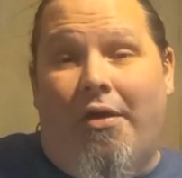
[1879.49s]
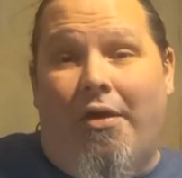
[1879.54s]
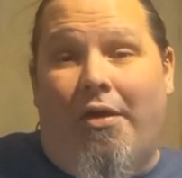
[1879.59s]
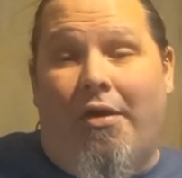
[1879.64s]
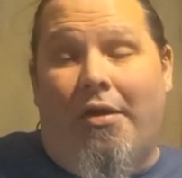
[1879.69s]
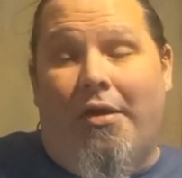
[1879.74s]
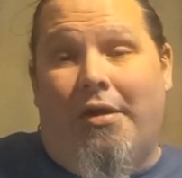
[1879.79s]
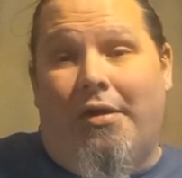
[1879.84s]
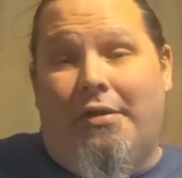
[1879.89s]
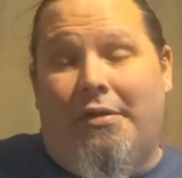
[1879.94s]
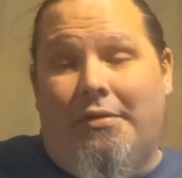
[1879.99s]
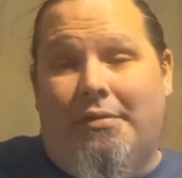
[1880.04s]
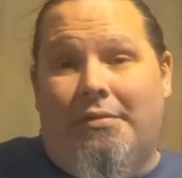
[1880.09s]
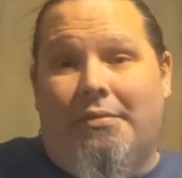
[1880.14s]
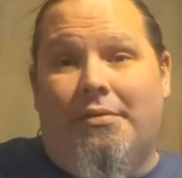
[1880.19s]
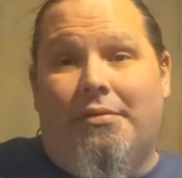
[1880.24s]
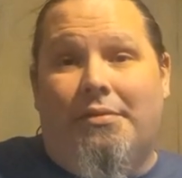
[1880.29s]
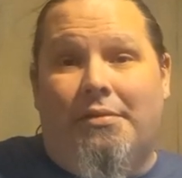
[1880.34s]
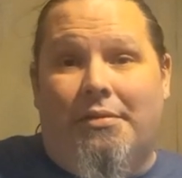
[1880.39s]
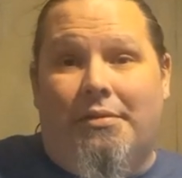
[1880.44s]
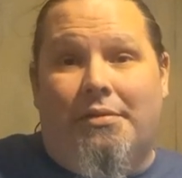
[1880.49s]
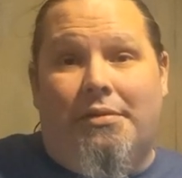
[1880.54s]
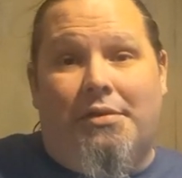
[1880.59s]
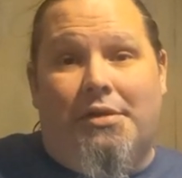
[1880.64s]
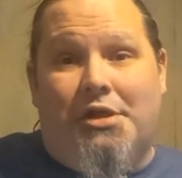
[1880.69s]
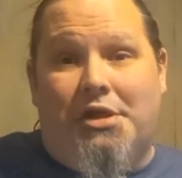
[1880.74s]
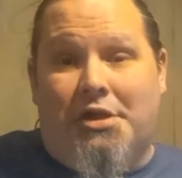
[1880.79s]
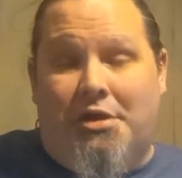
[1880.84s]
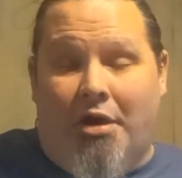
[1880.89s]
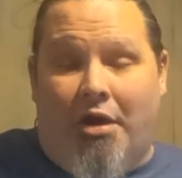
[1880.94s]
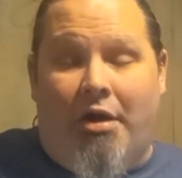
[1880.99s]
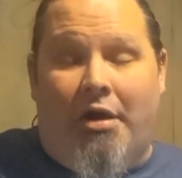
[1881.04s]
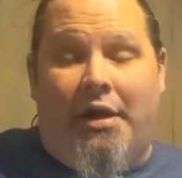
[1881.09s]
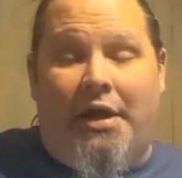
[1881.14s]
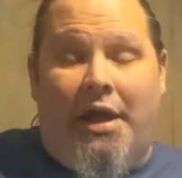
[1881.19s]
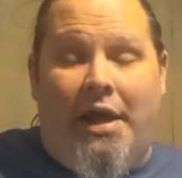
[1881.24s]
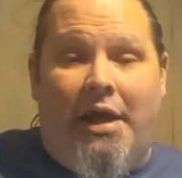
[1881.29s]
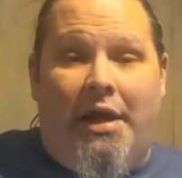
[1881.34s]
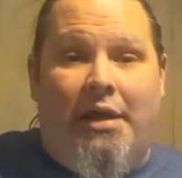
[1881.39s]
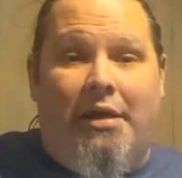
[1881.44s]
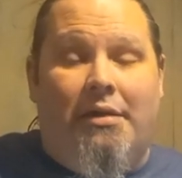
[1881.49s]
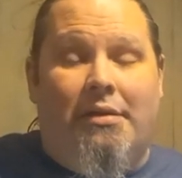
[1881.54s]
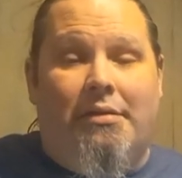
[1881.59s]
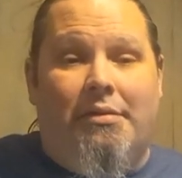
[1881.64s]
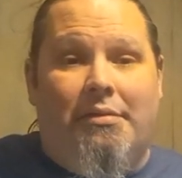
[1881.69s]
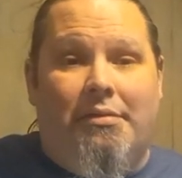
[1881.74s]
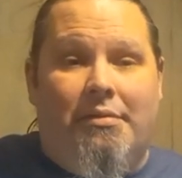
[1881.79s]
aren't Stargate,